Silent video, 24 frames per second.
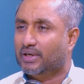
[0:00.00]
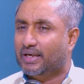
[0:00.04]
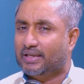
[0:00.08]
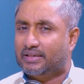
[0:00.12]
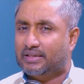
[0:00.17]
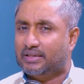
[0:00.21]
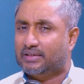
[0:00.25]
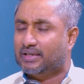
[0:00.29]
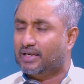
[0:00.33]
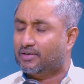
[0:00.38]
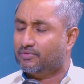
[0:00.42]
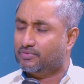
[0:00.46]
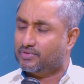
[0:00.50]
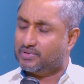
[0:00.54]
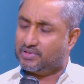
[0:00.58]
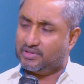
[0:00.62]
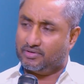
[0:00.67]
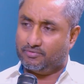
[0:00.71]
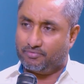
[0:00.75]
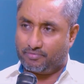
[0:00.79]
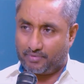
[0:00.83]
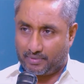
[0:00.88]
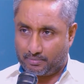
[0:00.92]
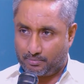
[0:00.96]
I think that was
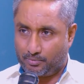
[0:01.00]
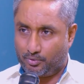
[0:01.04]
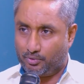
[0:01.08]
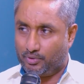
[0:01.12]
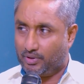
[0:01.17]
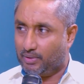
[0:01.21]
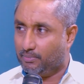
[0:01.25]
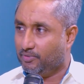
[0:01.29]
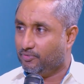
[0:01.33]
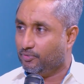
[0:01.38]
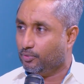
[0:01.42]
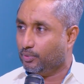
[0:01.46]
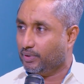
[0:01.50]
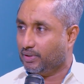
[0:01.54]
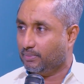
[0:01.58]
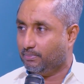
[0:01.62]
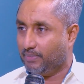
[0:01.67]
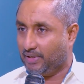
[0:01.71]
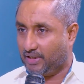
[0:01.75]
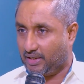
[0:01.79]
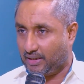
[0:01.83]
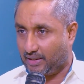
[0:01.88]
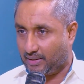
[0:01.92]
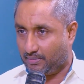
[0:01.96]
in February before it
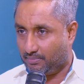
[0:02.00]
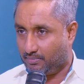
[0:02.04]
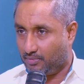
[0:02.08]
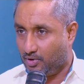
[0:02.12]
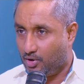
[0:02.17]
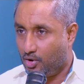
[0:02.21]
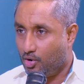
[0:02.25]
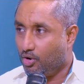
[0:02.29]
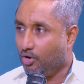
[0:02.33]
became